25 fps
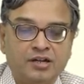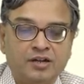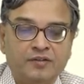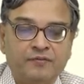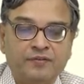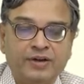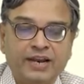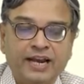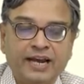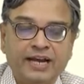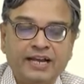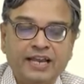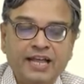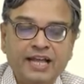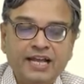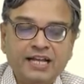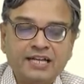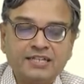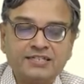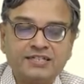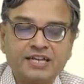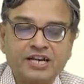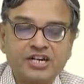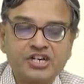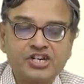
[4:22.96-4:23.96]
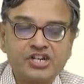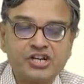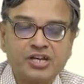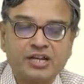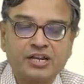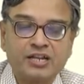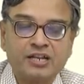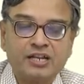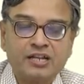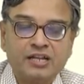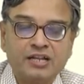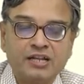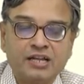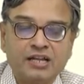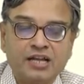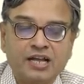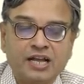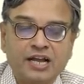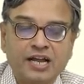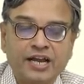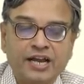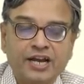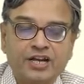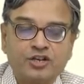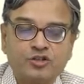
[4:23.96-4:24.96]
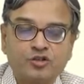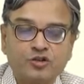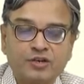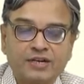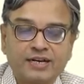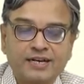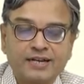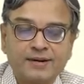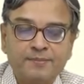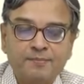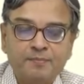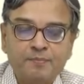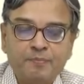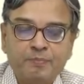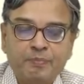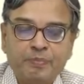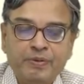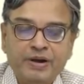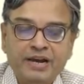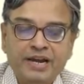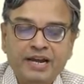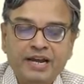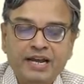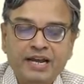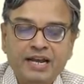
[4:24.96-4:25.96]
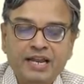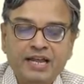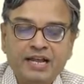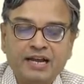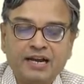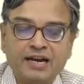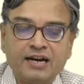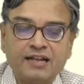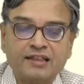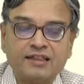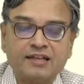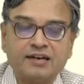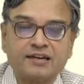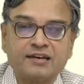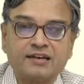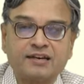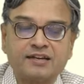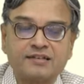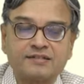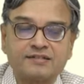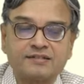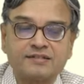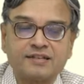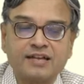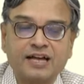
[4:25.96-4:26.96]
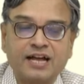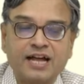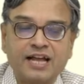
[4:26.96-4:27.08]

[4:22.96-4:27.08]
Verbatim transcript: When I take a section, it should completely cut the truss.